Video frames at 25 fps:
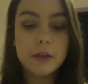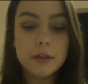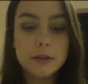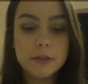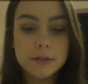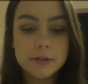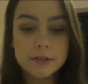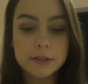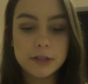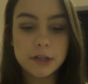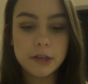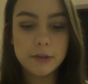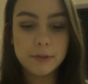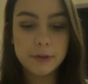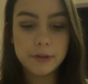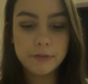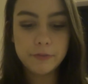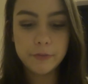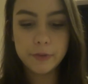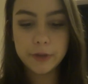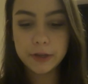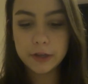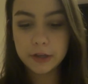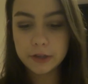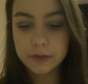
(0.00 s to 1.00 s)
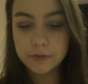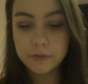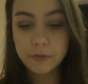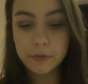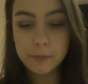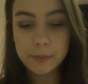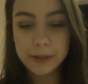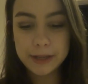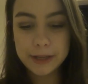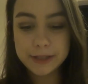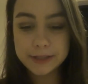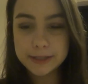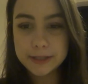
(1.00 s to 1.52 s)
So if we go a few
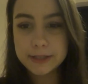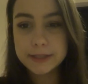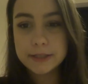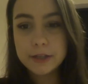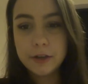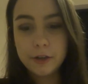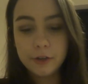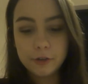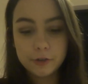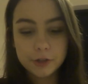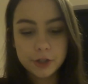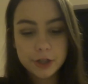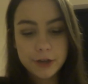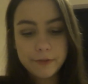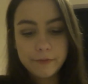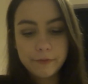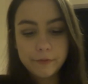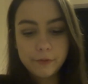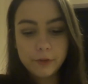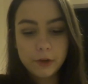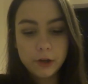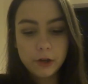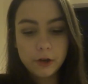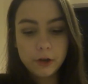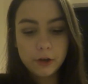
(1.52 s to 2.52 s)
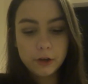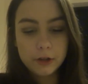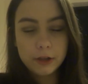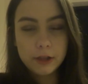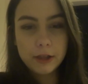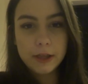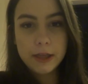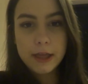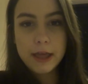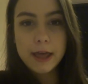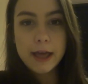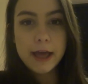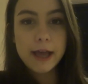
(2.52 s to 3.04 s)
places, I'll try and vlog
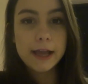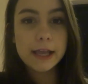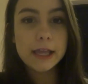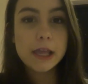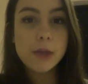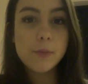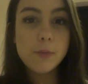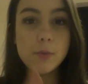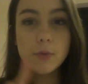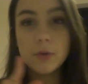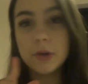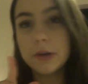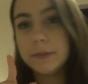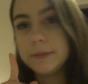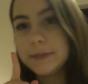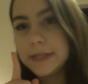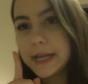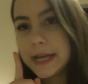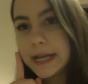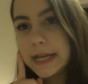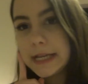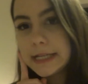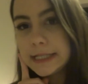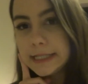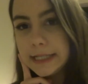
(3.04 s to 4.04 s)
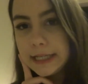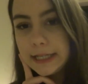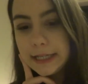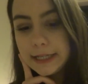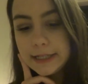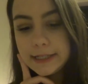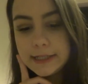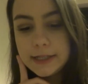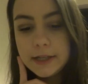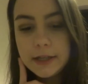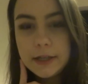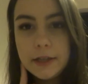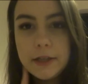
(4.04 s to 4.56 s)
and keep you all
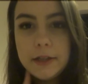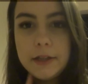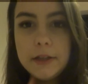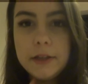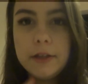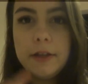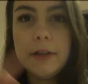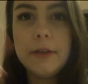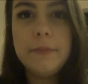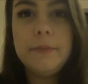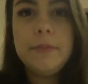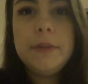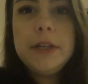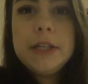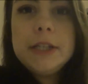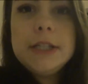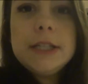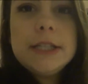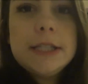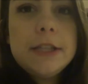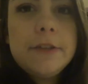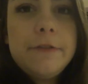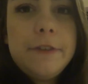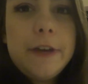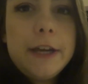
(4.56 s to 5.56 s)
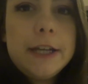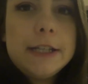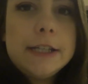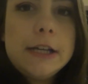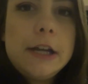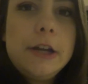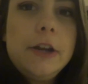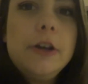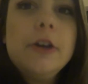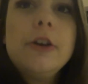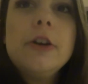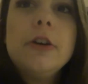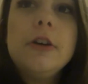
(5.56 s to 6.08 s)
updated. This is the fake
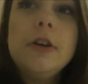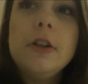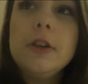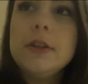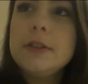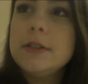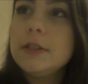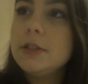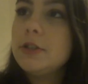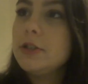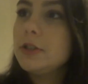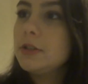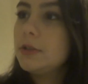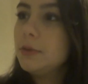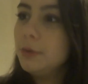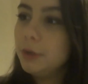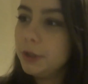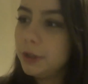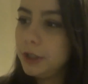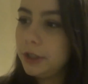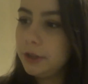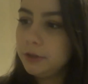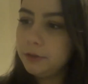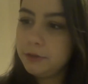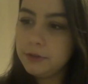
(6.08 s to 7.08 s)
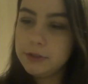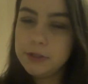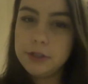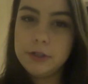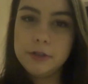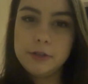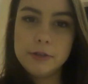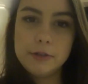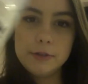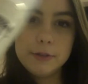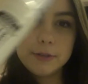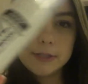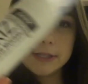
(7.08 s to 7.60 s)
tan I got. This is just the one that I always use.